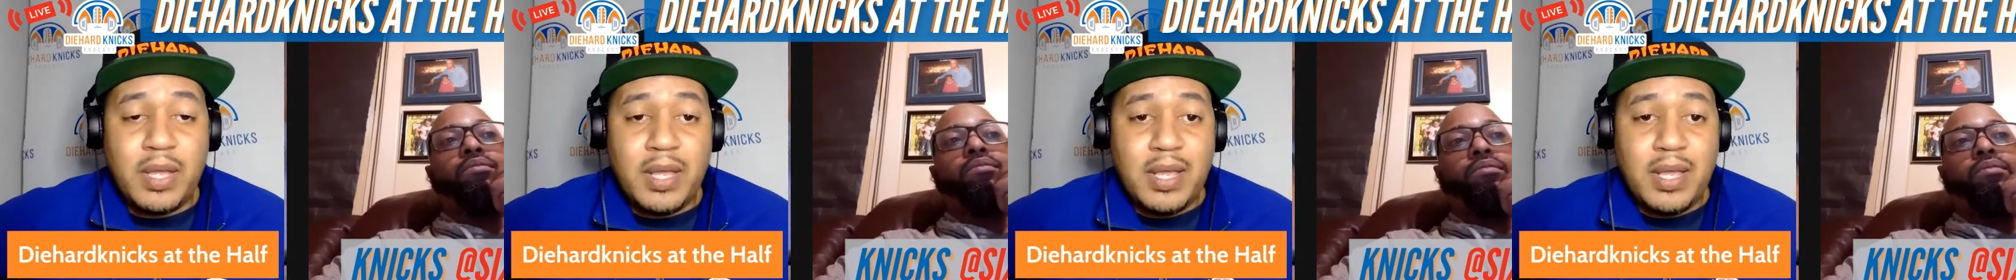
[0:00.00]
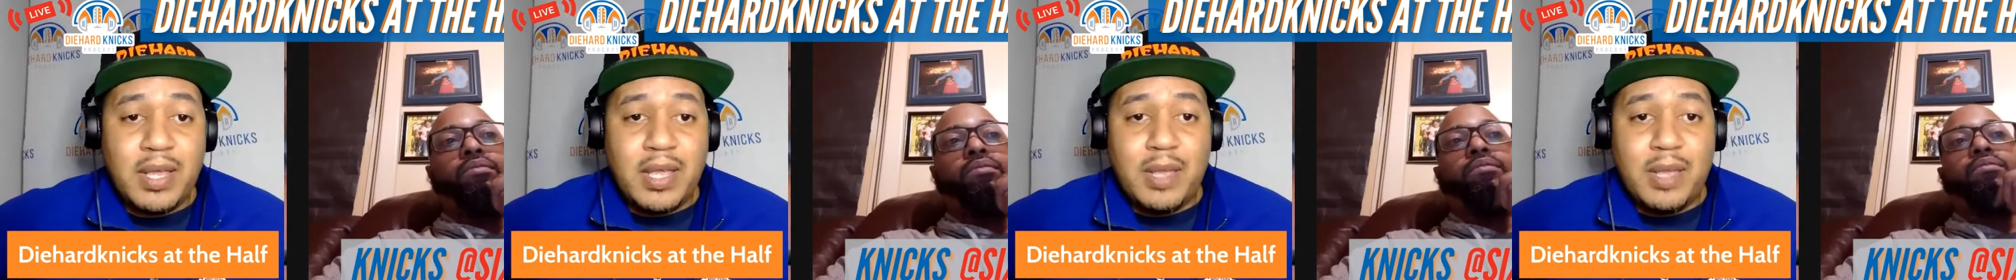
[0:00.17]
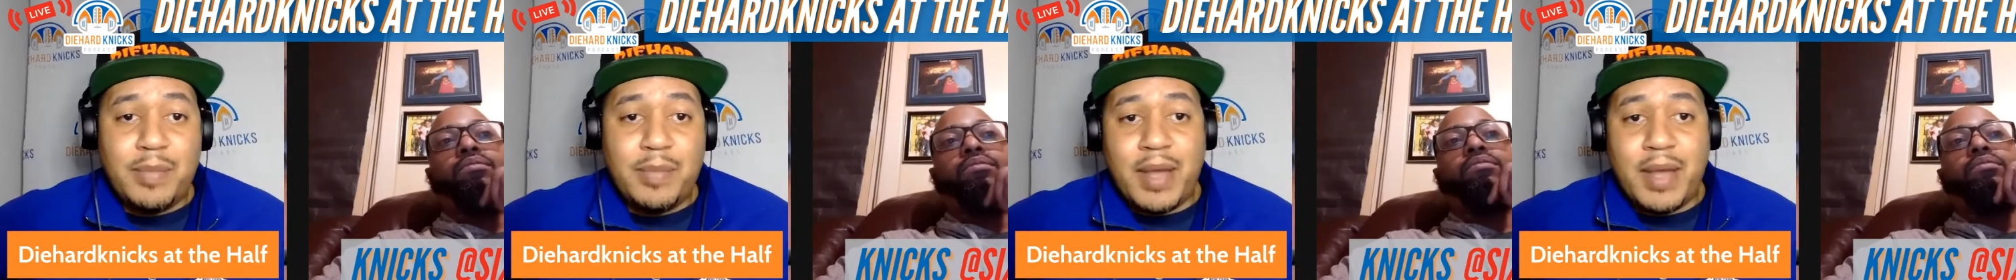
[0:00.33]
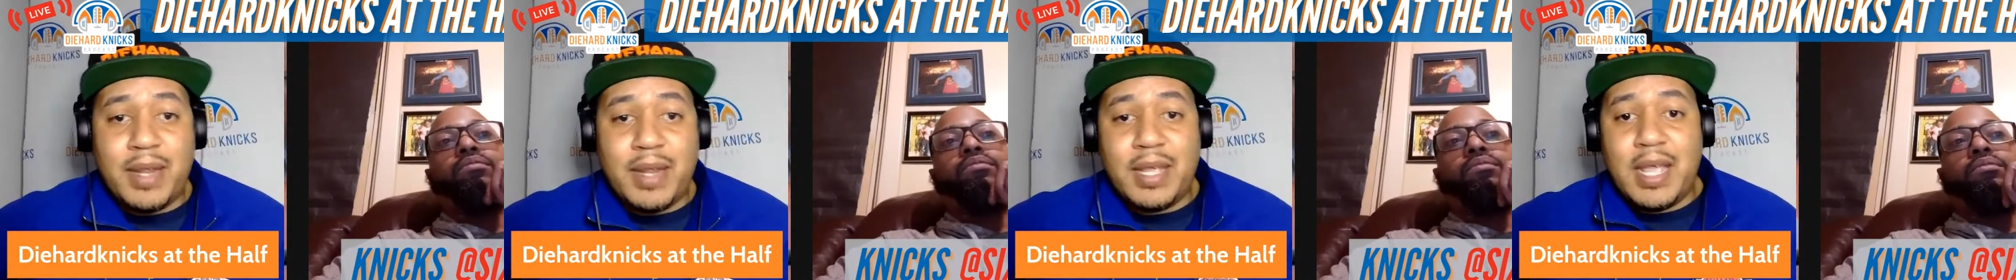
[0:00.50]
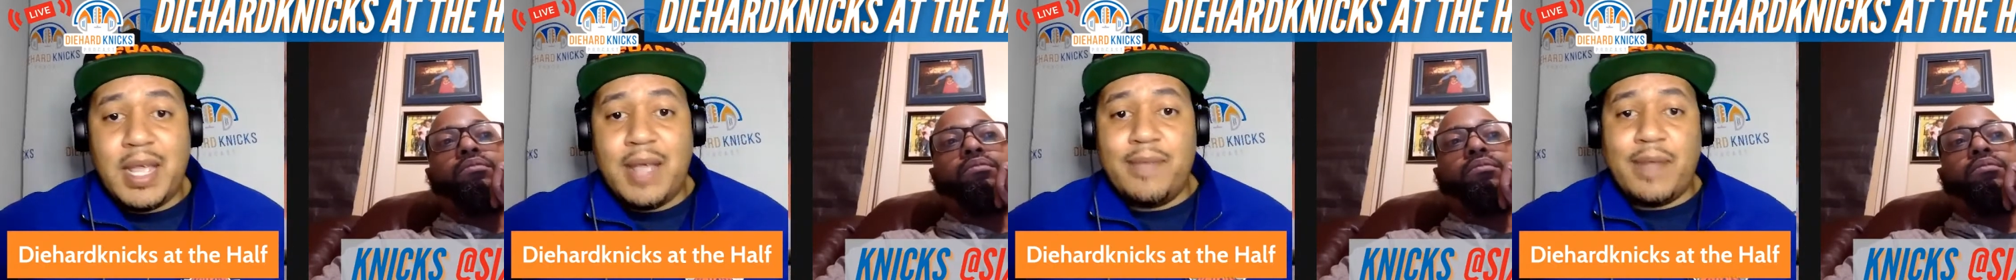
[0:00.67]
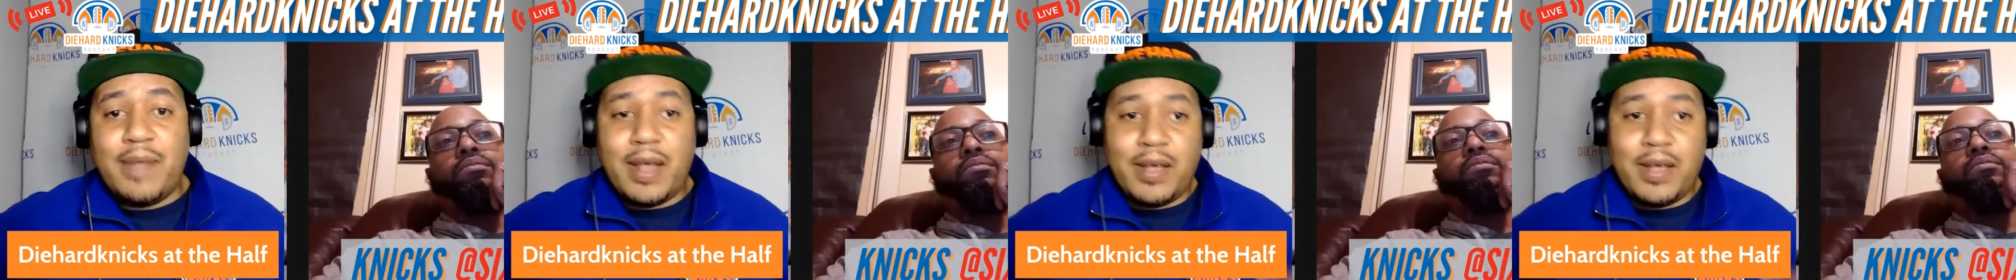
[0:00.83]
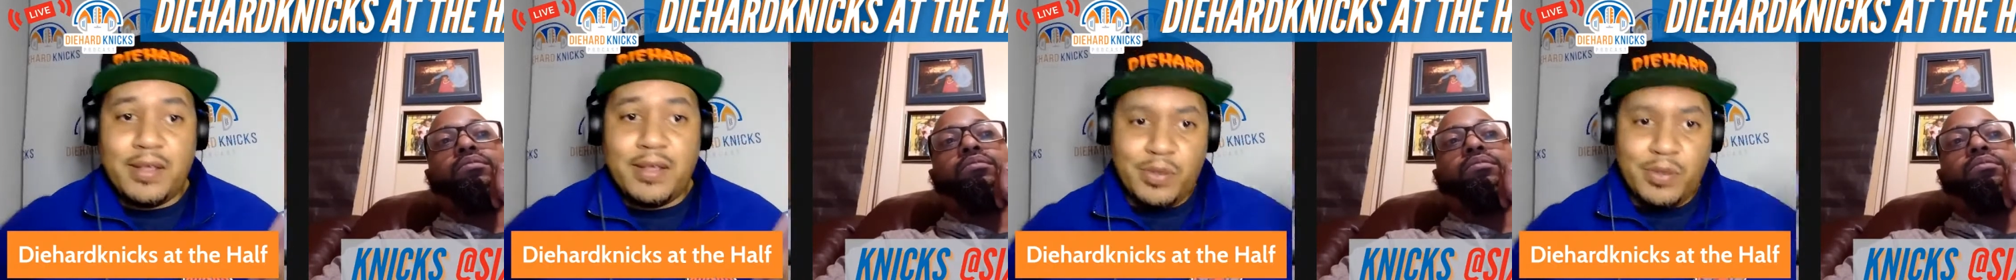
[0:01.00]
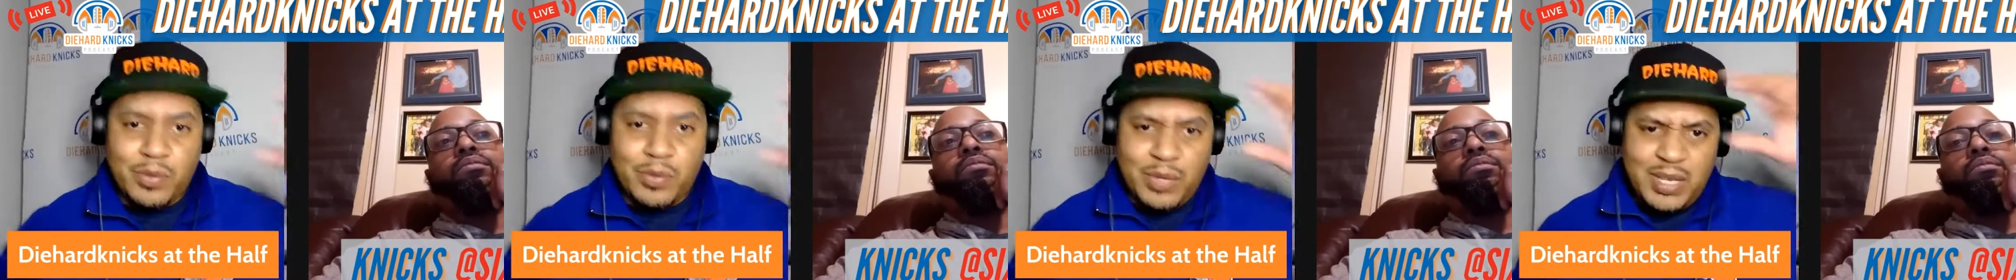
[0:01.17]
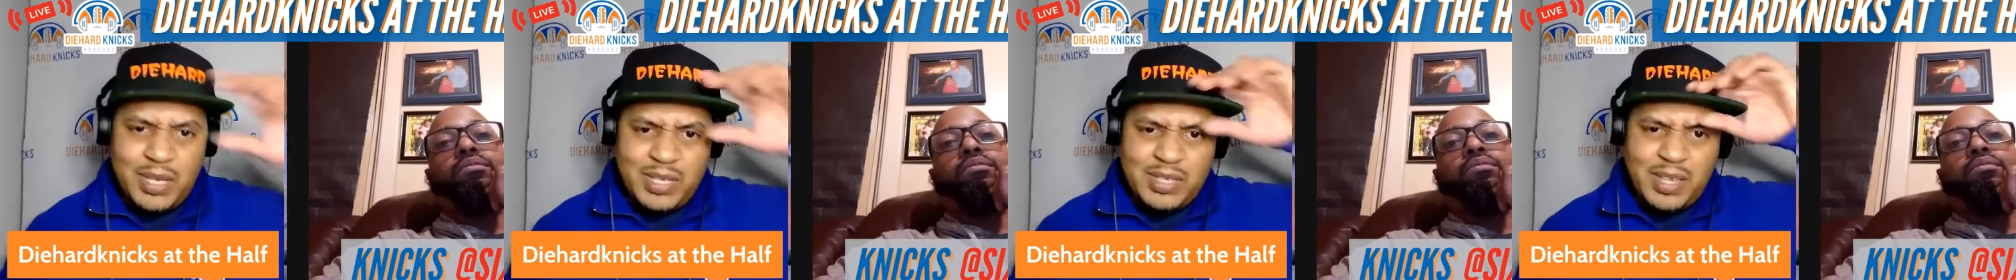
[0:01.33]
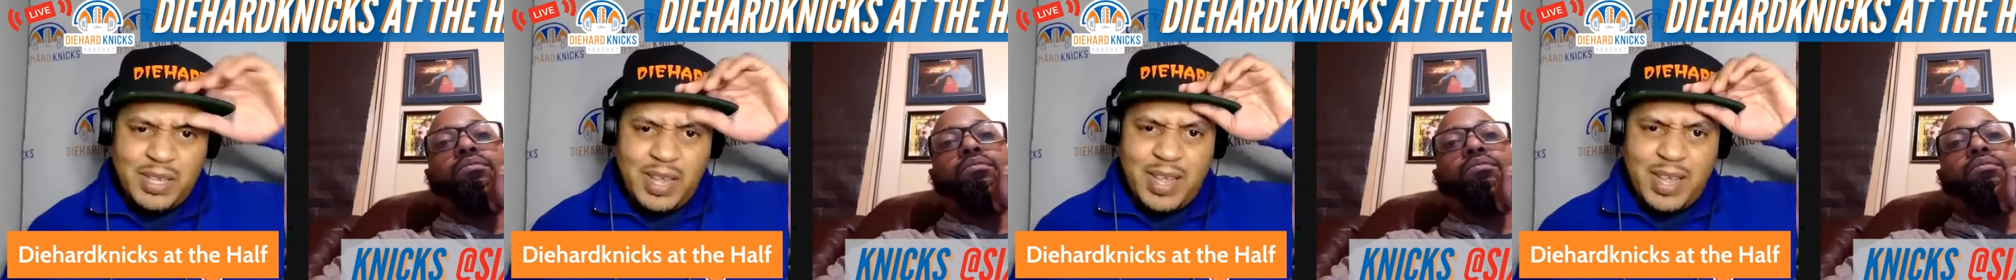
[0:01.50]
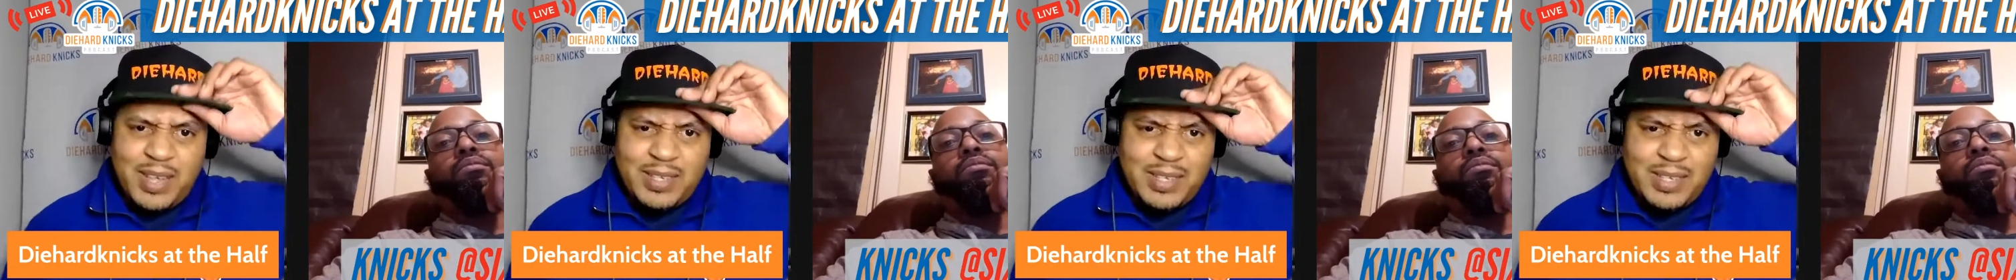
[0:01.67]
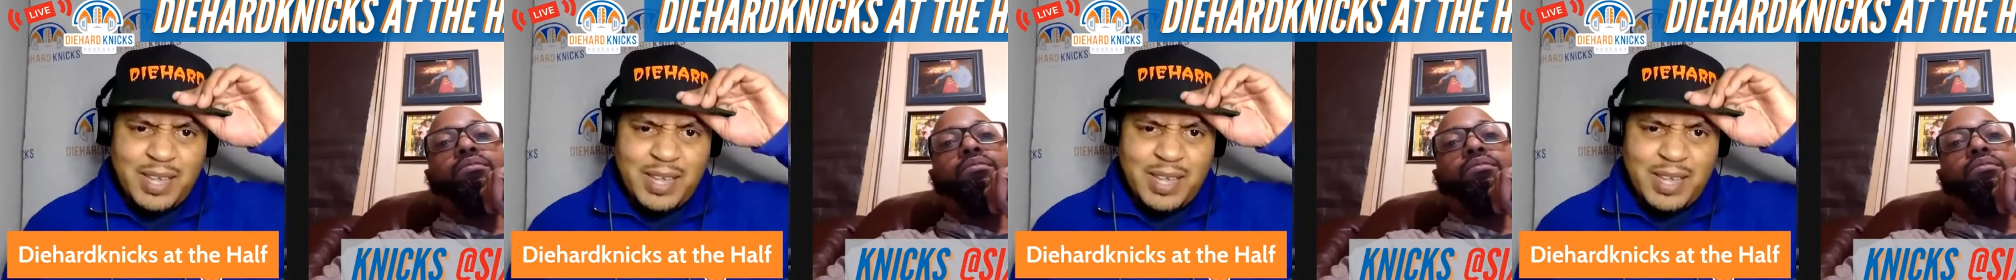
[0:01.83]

he might have gave like a little Easter egg